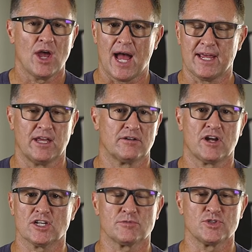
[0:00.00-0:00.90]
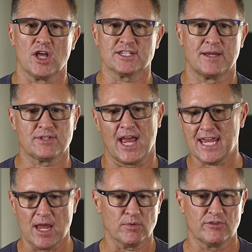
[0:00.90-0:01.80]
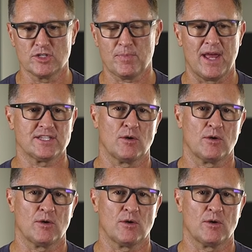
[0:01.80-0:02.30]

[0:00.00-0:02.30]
I get customers all the time say, I can't believe these pants,